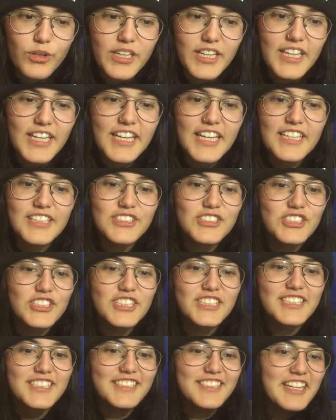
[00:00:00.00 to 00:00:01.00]
Okay,
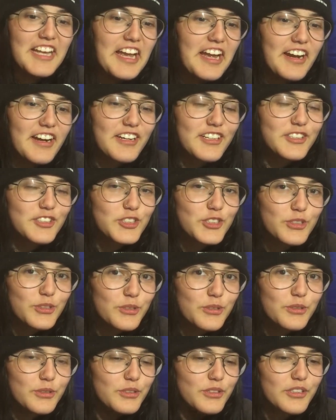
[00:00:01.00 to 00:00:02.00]
she's there
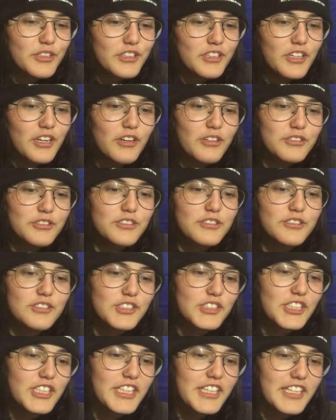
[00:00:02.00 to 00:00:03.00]
too, you know?
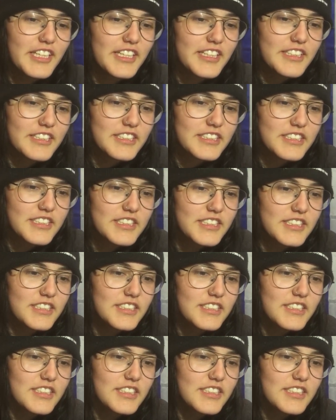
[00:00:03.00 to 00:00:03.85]
She cares.